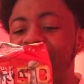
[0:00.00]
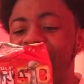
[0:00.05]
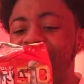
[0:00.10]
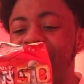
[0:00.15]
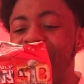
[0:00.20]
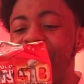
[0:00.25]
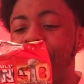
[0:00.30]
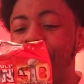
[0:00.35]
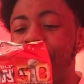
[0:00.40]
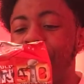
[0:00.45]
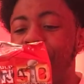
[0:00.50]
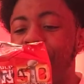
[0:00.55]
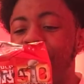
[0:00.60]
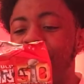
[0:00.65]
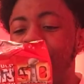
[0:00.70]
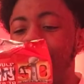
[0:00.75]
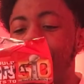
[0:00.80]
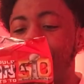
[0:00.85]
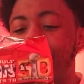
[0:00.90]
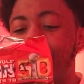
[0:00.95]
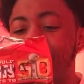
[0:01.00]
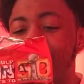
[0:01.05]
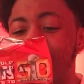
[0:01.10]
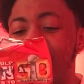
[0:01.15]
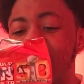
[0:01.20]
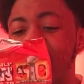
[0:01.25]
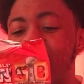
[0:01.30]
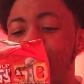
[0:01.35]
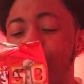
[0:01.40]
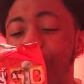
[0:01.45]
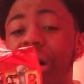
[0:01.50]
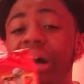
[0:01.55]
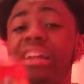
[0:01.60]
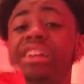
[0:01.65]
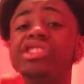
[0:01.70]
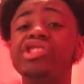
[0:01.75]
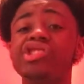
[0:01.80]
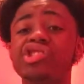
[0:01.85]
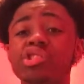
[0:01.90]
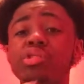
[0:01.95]
he said pull up at your spot
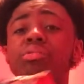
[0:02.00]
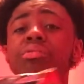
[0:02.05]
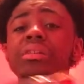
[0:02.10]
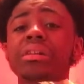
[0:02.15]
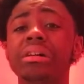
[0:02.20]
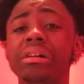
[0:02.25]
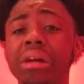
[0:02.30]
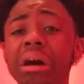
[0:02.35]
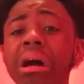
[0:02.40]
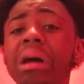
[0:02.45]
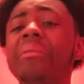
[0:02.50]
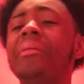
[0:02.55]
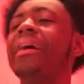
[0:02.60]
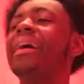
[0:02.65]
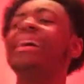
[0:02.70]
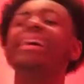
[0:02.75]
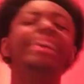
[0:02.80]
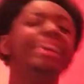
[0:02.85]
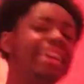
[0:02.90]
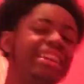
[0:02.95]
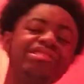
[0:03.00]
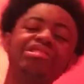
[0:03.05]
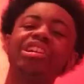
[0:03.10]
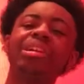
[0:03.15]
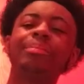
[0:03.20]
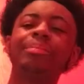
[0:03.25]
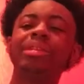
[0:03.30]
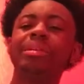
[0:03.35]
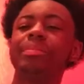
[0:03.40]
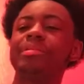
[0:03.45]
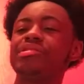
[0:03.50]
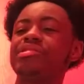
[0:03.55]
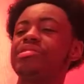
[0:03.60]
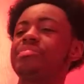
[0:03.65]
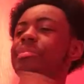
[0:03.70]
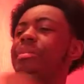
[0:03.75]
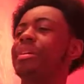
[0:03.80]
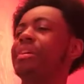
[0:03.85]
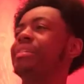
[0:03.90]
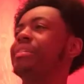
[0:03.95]
and shoot it up. Hey, he's gonna pull up at your
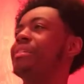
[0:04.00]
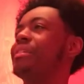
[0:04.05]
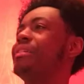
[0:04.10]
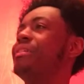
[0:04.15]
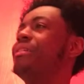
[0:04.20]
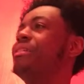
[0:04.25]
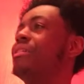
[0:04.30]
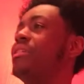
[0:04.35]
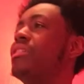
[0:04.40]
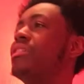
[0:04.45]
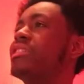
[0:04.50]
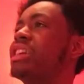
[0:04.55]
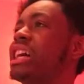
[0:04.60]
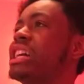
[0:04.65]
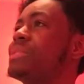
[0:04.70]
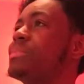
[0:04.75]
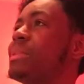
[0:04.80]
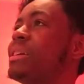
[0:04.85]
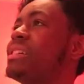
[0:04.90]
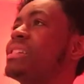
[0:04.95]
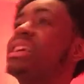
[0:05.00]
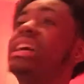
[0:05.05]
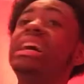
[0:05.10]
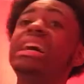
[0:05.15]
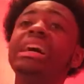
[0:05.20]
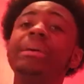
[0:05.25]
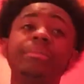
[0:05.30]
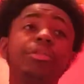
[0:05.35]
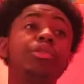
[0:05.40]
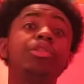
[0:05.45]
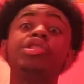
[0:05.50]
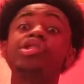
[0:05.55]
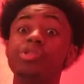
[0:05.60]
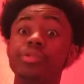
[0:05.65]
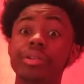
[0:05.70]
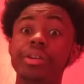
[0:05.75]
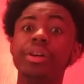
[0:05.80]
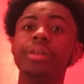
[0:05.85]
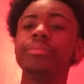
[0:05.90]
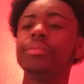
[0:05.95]
spot. Oh, a nice place. Uh, I'm gonna
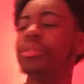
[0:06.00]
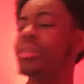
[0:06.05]
shoot it up.